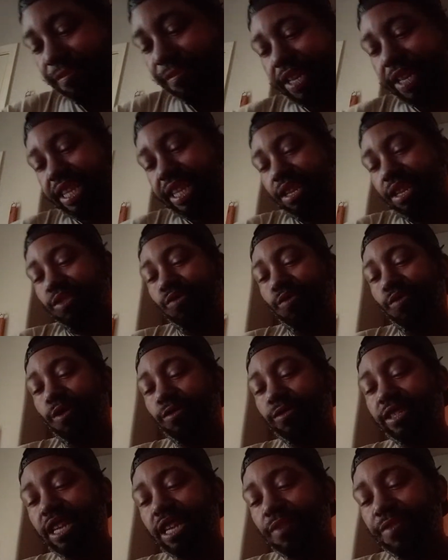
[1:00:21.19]

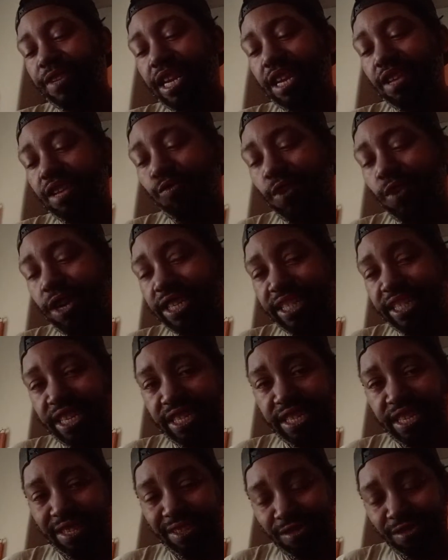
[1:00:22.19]
5207 East
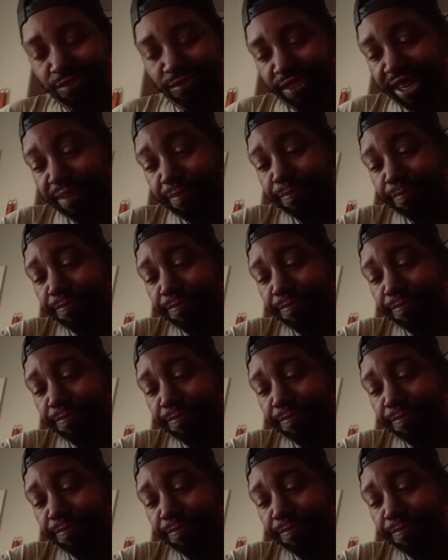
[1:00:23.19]
Washington Street.